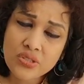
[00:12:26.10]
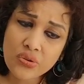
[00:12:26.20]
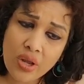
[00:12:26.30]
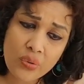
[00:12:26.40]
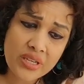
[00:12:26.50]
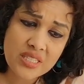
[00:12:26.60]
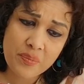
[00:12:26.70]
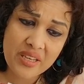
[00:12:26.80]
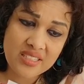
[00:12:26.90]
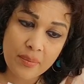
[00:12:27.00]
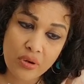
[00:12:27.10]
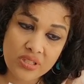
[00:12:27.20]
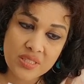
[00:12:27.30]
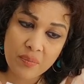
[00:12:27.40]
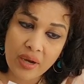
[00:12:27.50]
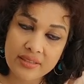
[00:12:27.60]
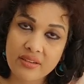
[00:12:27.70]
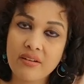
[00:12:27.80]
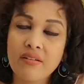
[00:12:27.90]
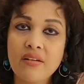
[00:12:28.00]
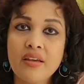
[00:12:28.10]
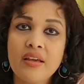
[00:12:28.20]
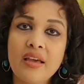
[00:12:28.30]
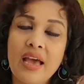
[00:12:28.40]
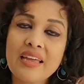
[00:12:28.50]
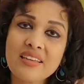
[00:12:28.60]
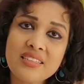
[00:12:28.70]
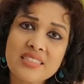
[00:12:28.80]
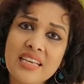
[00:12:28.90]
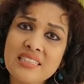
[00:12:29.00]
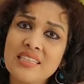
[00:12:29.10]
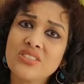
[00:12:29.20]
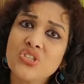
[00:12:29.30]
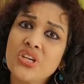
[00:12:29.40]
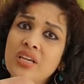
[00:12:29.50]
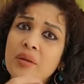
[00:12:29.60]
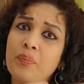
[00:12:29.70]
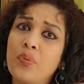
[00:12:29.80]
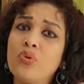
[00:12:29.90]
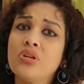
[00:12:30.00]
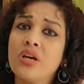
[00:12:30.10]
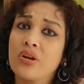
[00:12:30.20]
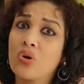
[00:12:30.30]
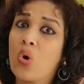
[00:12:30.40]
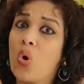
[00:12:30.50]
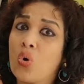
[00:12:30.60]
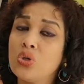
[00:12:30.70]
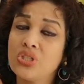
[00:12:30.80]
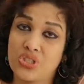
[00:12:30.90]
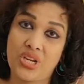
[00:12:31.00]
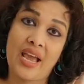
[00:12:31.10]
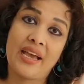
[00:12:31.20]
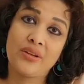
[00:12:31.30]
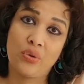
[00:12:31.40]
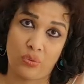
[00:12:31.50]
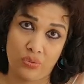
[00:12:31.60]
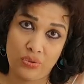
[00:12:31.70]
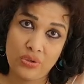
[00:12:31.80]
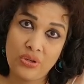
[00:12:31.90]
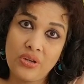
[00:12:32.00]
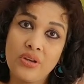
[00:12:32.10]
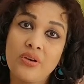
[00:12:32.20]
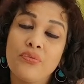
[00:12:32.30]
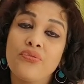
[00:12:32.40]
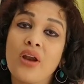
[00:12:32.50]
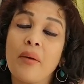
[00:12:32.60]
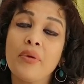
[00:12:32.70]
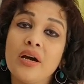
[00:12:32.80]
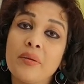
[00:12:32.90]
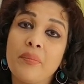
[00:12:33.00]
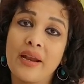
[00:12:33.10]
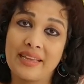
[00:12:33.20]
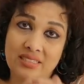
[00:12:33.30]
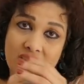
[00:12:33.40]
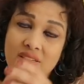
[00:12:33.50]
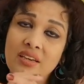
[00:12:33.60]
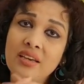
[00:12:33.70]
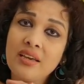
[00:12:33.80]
So now he speaks about his mother and he says that she had pulled her cold shadow from her breast.